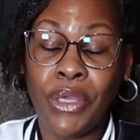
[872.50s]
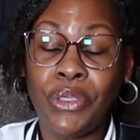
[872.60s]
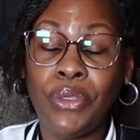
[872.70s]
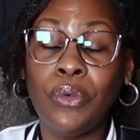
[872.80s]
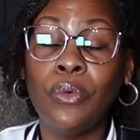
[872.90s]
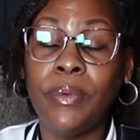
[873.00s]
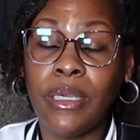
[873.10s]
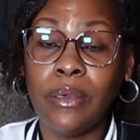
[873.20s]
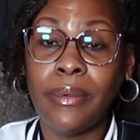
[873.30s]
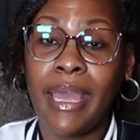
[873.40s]
you
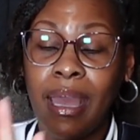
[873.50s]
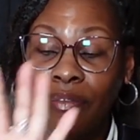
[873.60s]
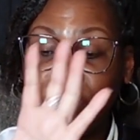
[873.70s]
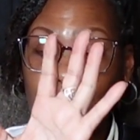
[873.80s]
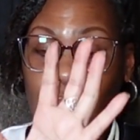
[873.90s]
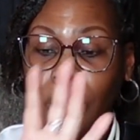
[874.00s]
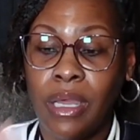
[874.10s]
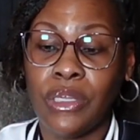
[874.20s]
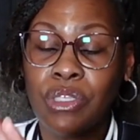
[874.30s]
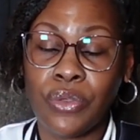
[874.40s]
will have to
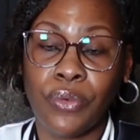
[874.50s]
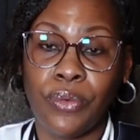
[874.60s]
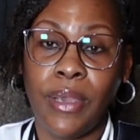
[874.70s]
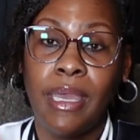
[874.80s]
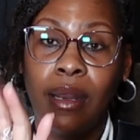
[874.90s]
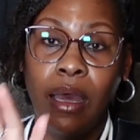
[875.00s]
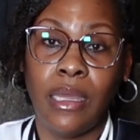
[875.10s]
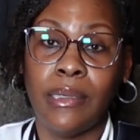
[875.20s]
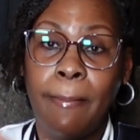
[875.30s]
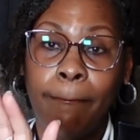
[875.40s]
unscrew and
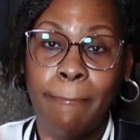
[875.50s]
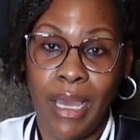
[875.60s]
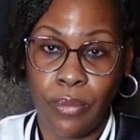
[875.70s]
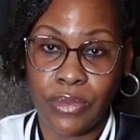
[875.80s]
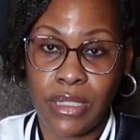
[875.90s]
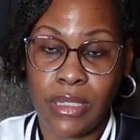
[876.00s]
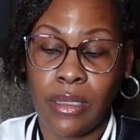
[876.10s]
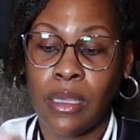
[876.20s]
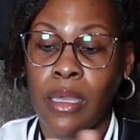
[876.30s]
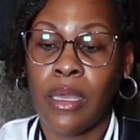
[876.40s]
unmount
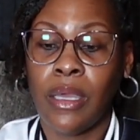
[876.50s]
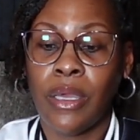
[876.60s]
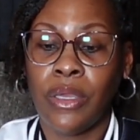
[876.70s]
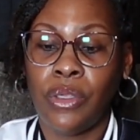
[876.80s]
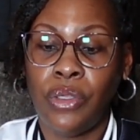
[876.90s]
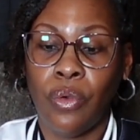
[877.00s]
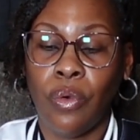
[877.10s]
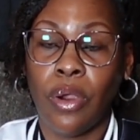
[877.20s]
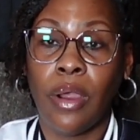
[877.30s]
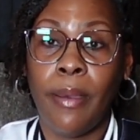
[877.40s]

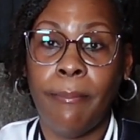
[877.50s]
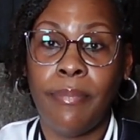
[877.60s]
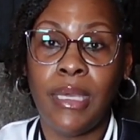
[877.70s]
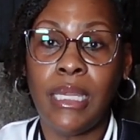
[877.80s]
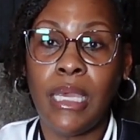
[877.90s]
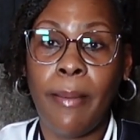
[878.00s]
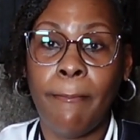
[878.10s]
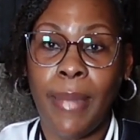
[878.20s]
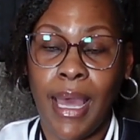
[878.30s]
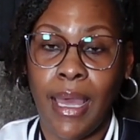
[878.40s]
your media
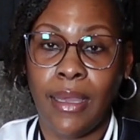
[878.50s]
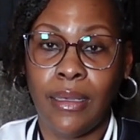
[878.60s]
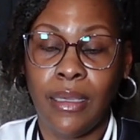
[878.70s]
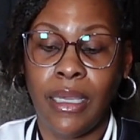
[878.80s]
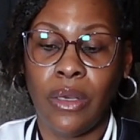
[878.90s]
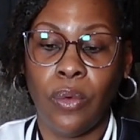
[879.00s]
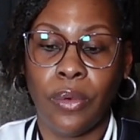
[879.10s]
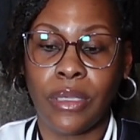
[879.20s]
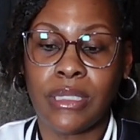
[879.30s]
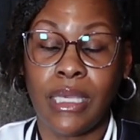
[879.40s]
mod in
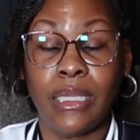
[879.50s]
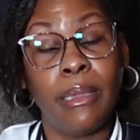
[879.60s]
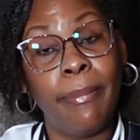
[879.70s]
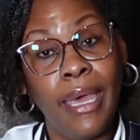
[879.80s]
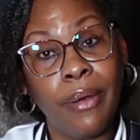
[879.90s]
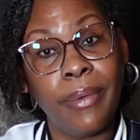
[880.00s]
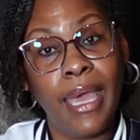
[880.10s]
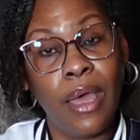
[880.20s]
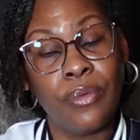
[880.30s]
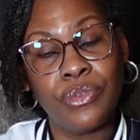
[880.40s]
order to get the battery
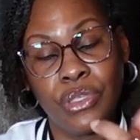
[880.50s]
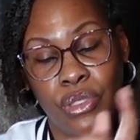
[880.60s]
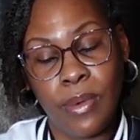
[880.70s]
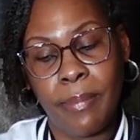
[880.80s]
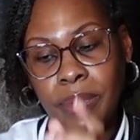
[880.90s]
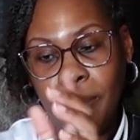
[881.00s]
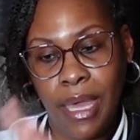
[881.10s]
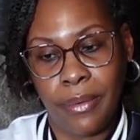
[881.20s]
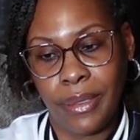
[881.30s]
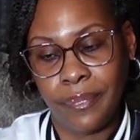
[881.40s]
out to swap the
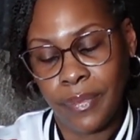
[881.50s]
battery.